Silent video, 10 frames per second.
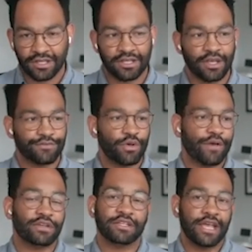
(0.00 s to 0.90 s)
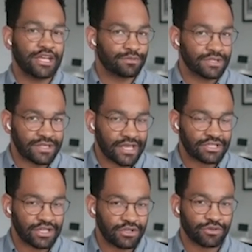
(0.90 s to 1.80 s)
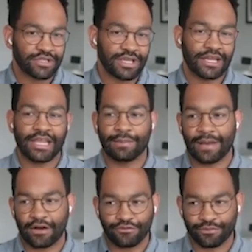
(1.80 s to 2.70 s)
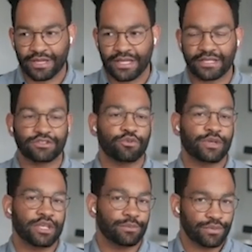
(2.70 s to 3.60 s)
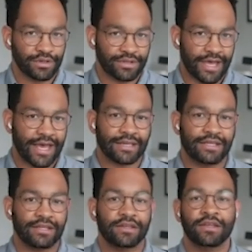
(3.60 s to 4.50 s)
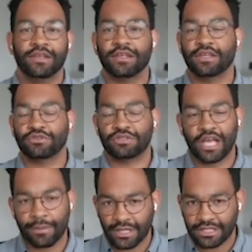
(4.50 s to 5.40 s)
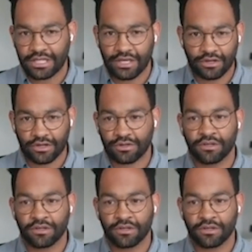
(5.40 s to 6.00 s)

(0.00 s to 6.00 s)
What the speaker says: If you have an engagement session, you'll see an email from me so we can book that and get your timing together.